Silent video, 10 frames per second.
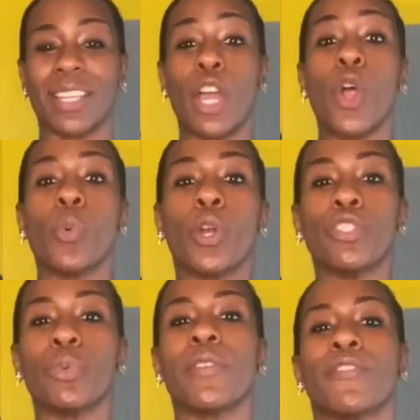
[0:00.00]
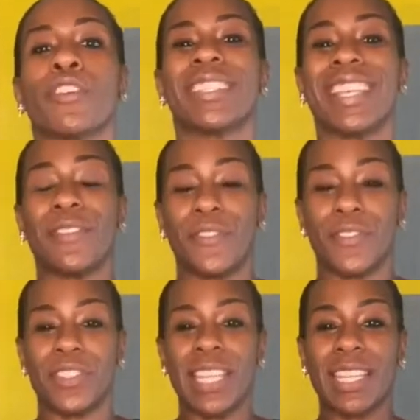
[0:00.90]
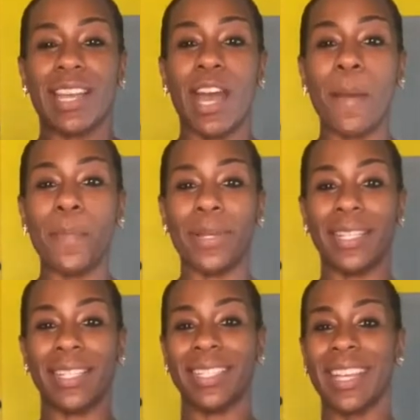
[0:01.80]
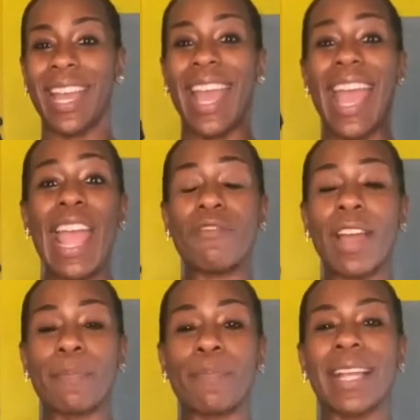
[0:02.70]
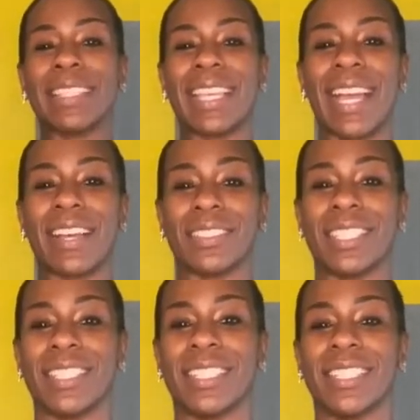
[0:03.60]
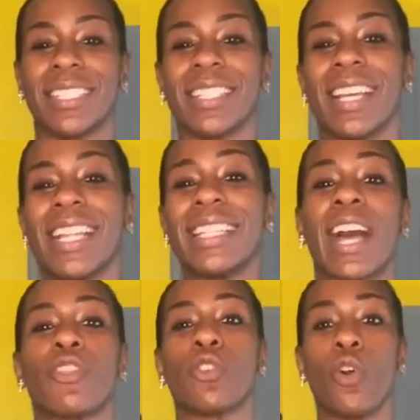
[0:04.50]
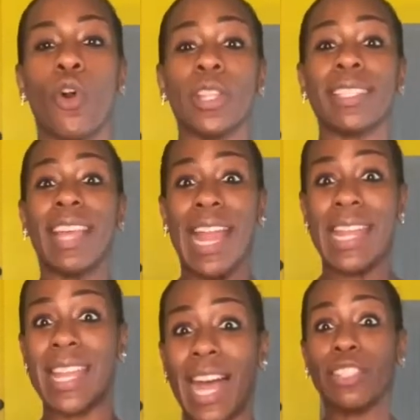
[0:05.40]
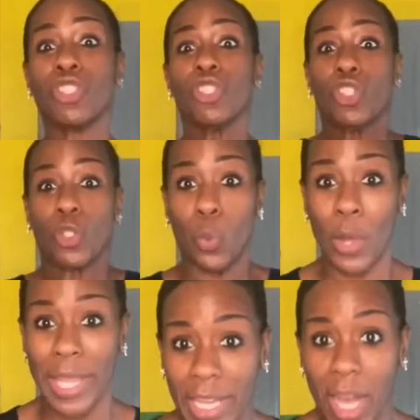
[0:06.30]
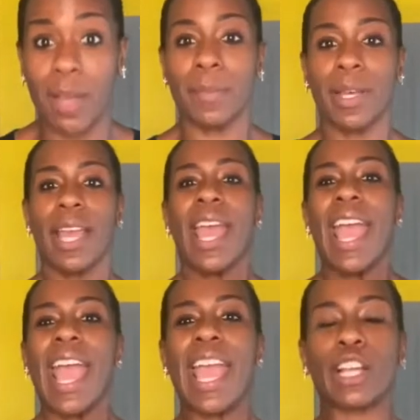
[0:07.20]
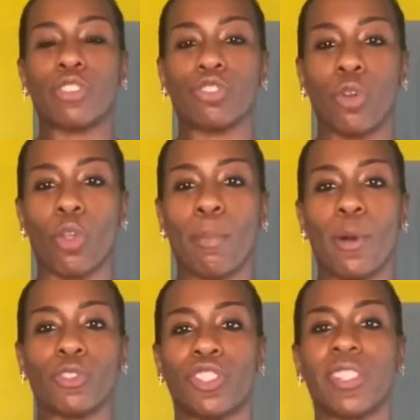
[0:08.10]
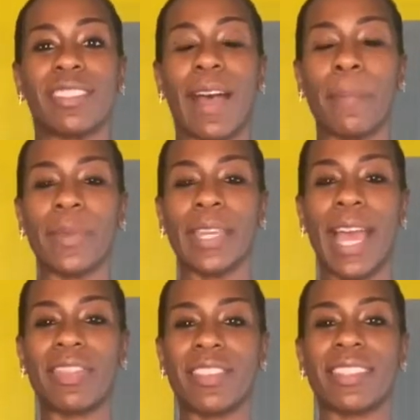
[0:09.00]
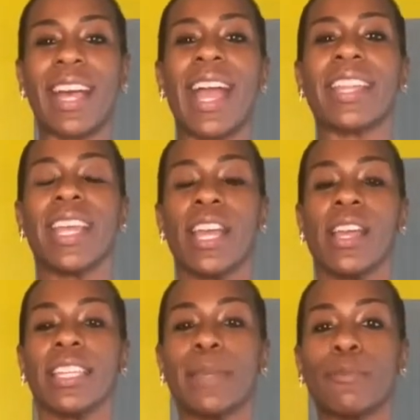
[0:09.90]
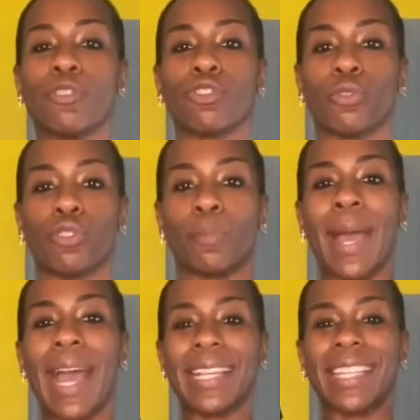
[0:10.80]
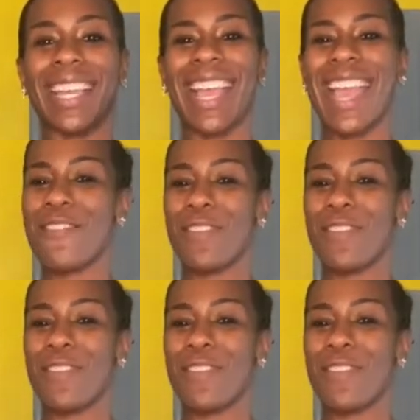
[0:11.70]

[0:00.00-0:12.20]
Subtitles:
We're gonna do it for a set of 15. Up and right back down. Now the goal is not to swing them and control the motion, stopping at the side, keeping your shoulders back and right